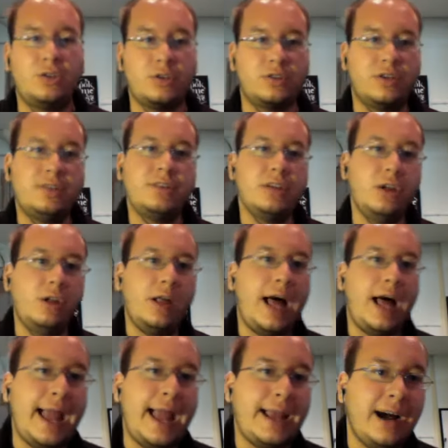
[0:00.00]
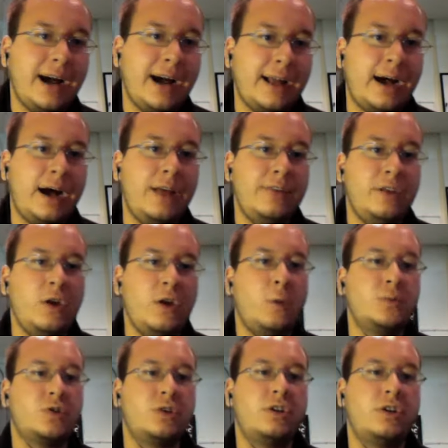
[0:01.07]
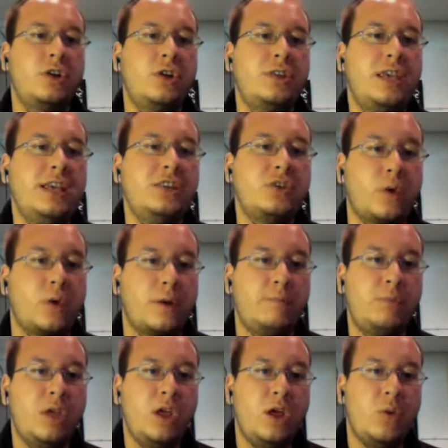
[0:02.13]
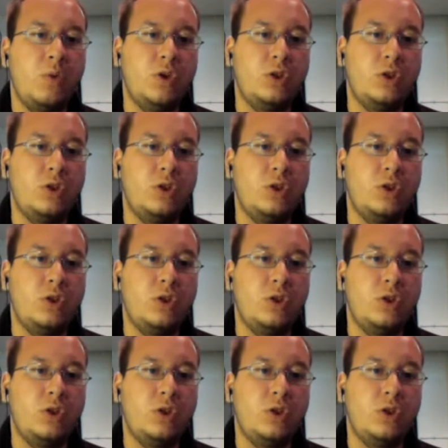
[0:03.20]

So, there's this little icon on the home screen called Kids Corner.